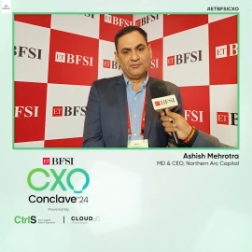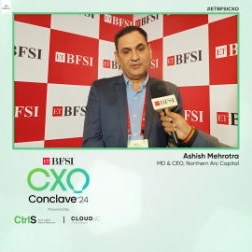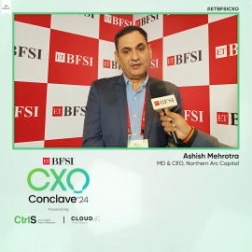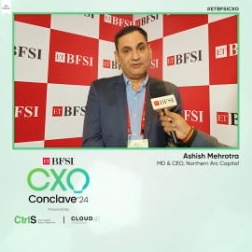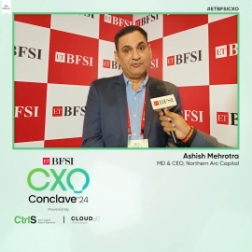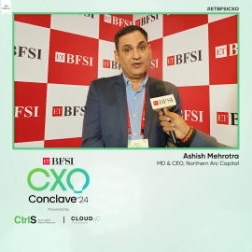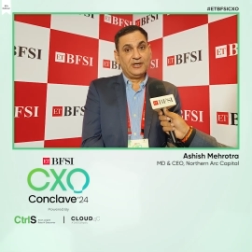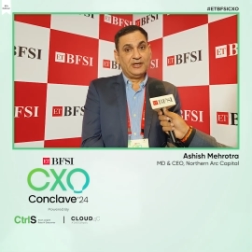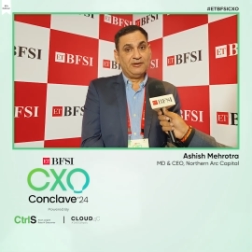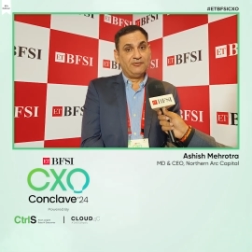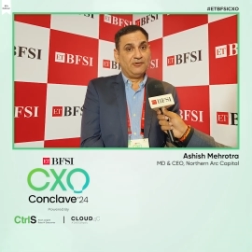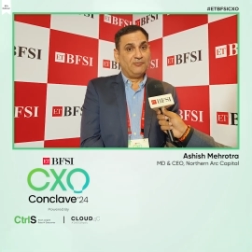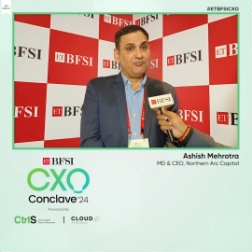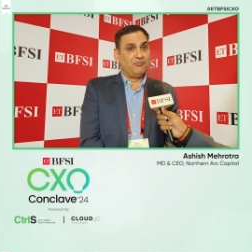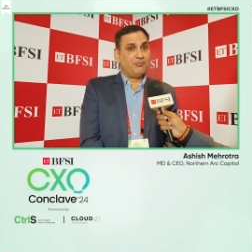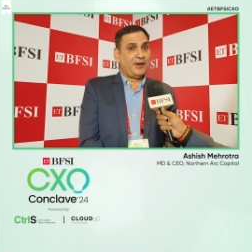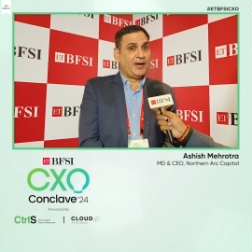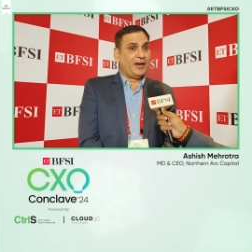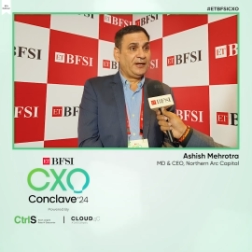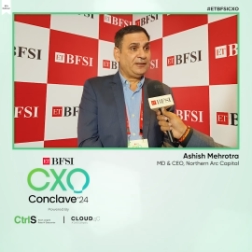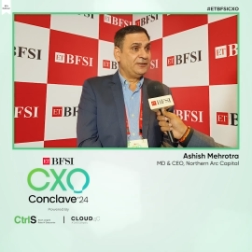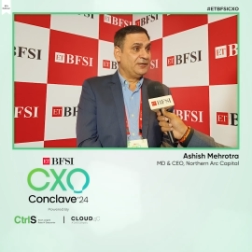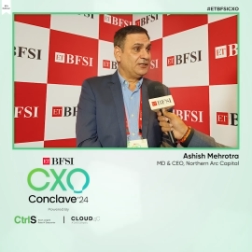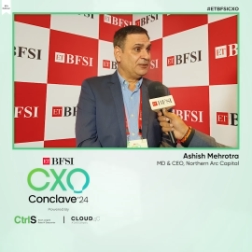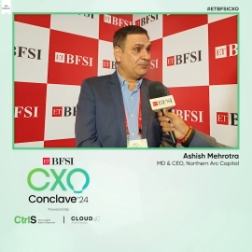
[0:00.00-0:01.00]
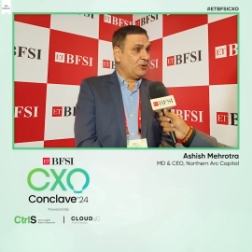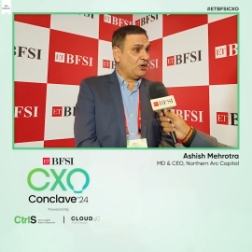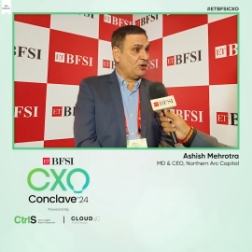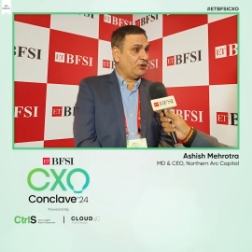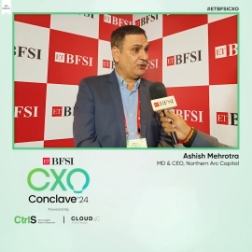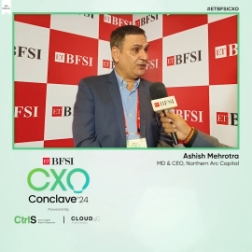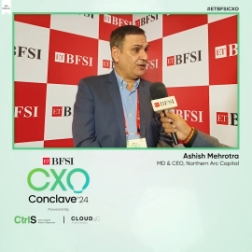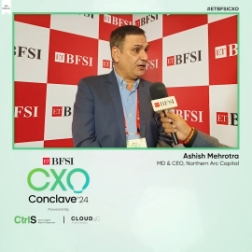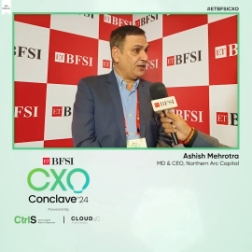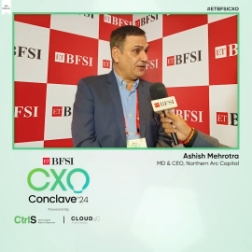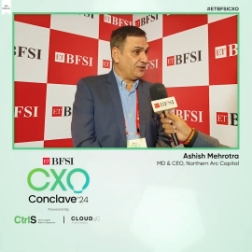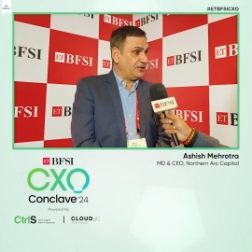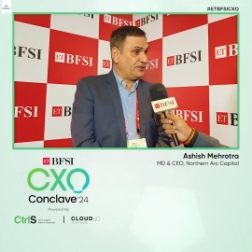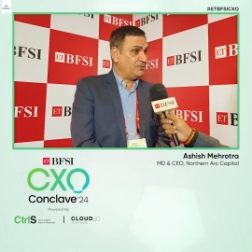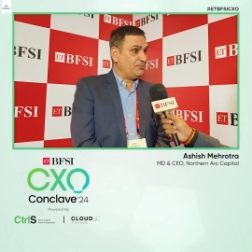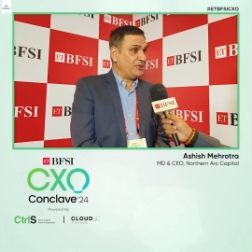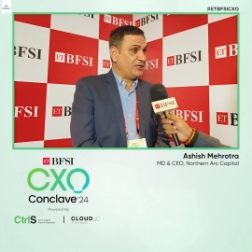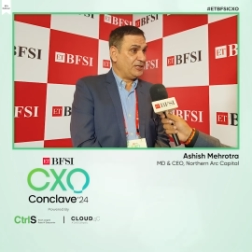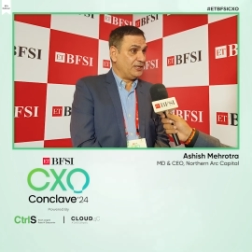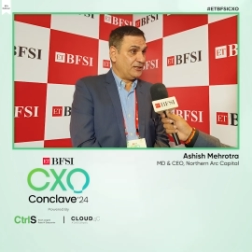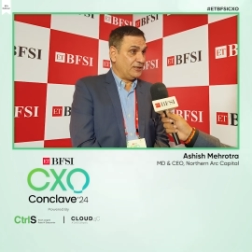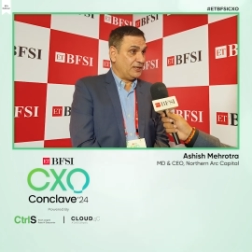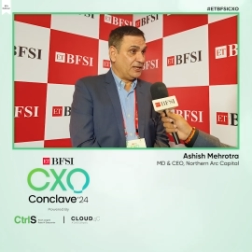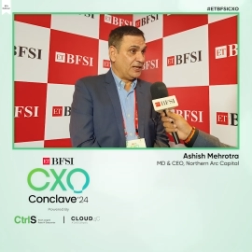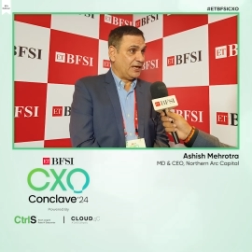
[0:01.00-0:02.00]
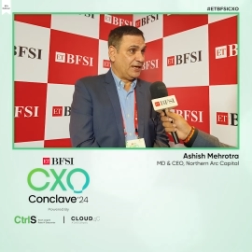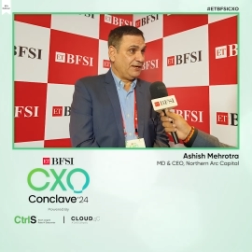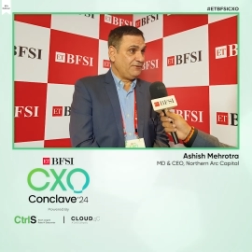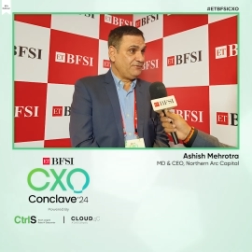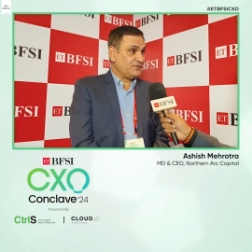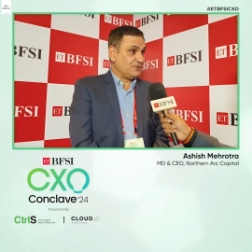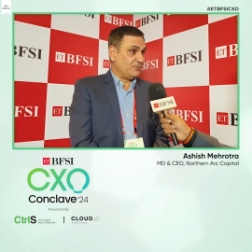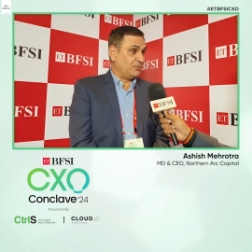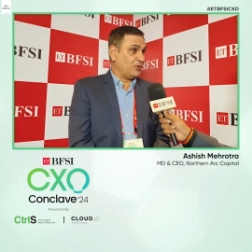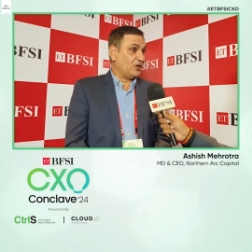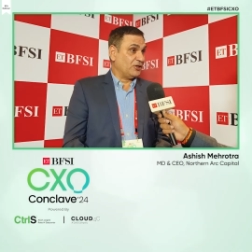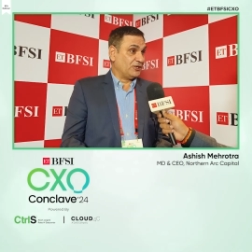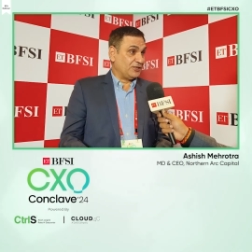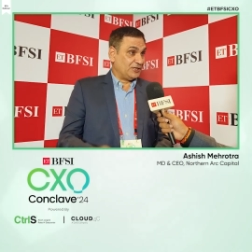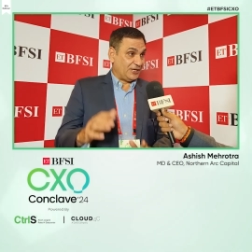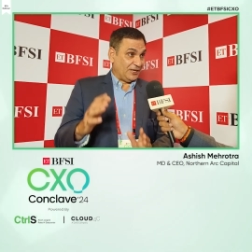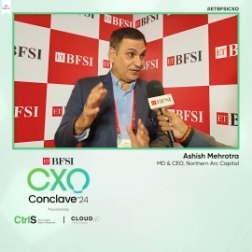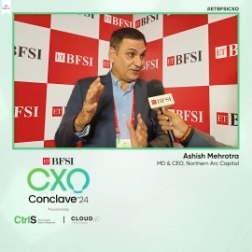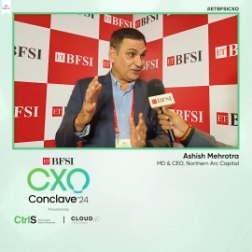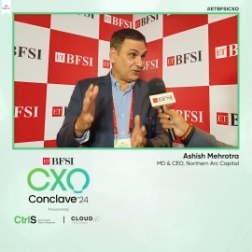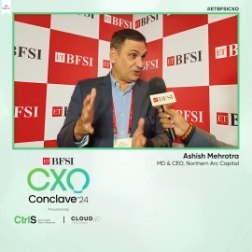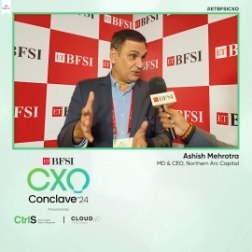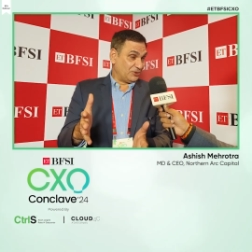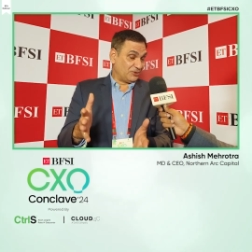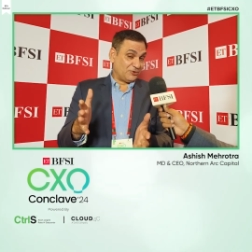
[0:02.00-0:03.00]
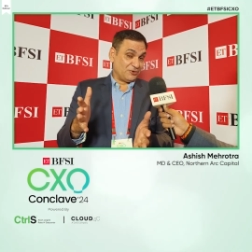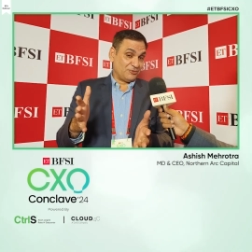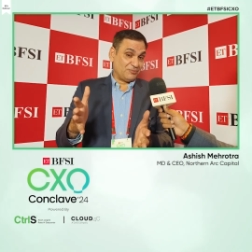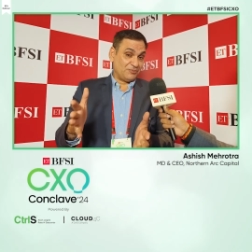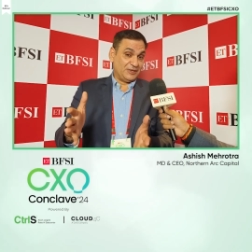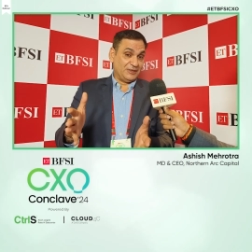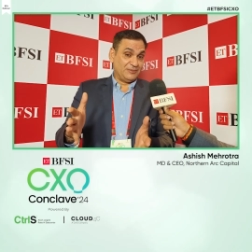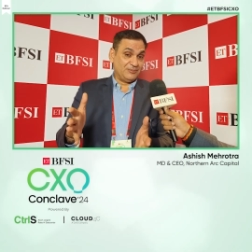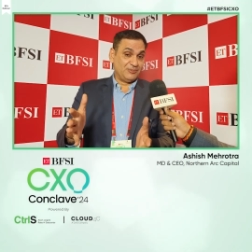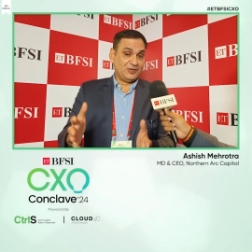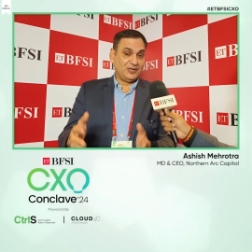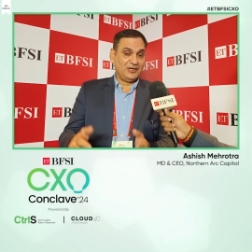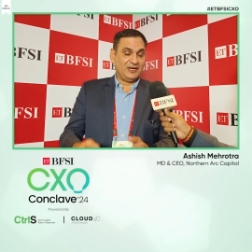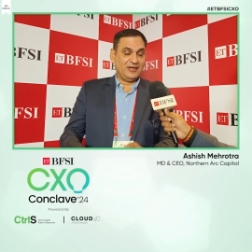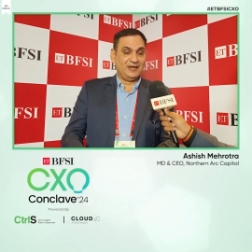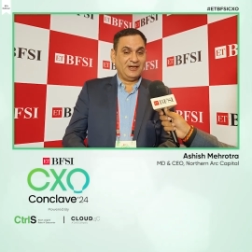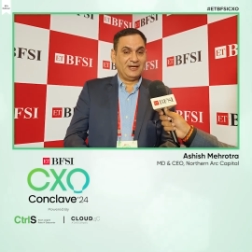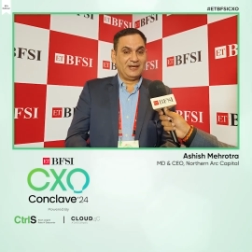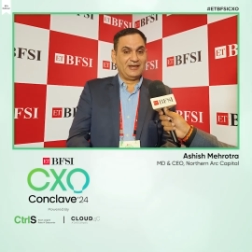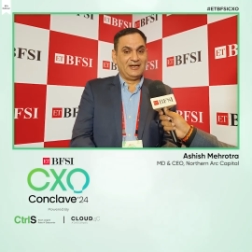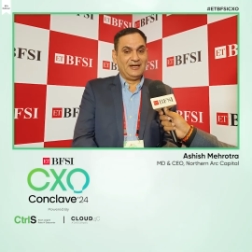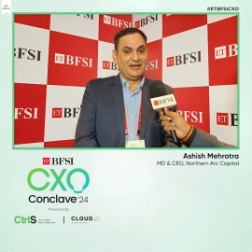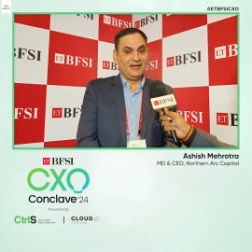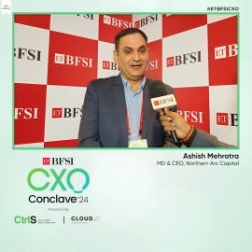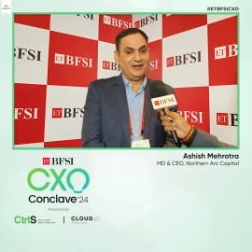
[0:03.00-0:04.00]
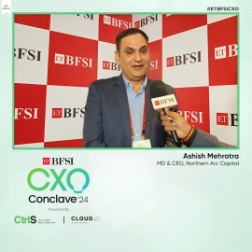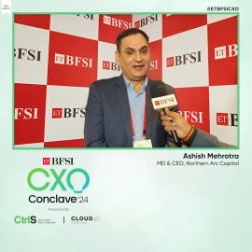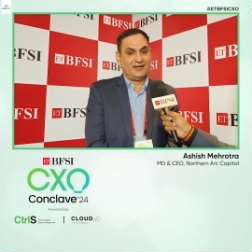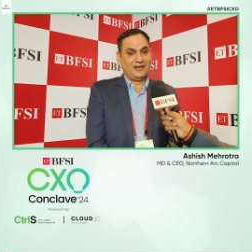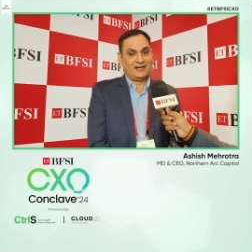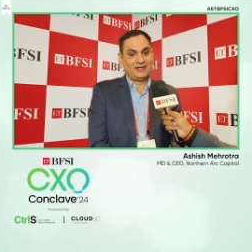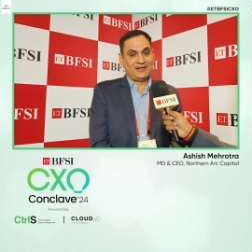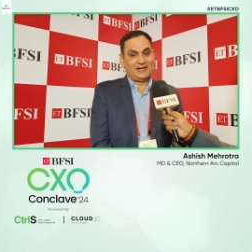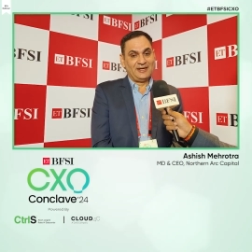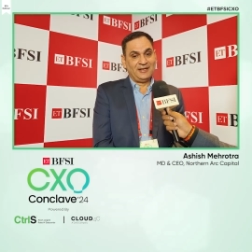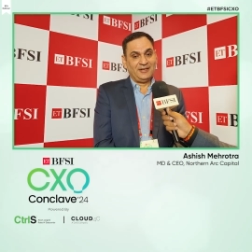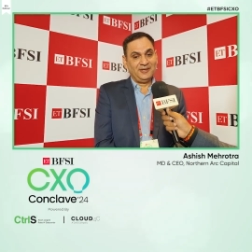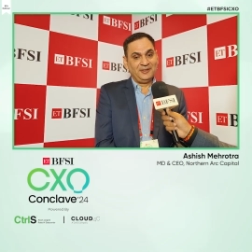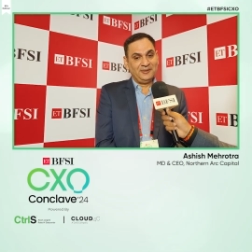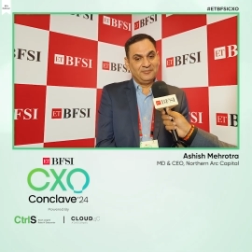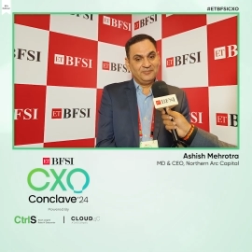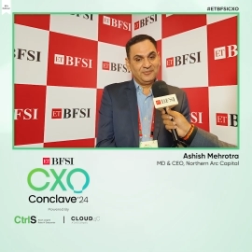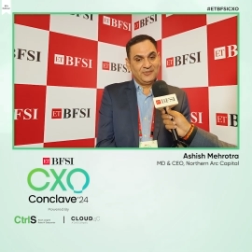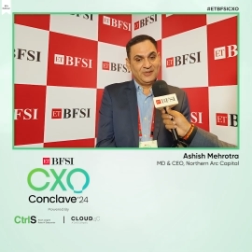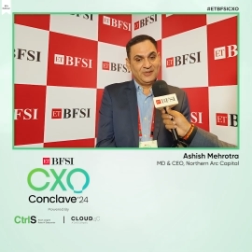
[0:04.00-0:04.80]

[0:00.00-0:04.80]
We would have impacted about 100 million lives, about 10 crore people directly, indirectly,